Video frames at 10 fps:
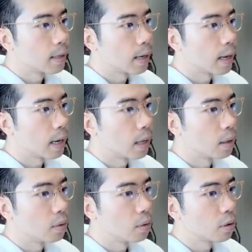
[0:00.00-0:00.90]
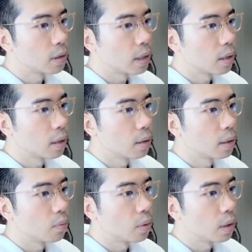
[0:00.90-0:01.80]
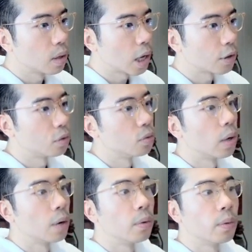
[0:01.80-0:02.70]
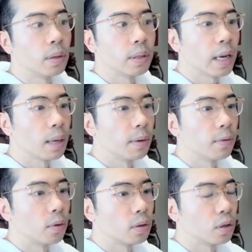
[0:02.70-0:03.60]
And you could see clearly we got to where we were saying before,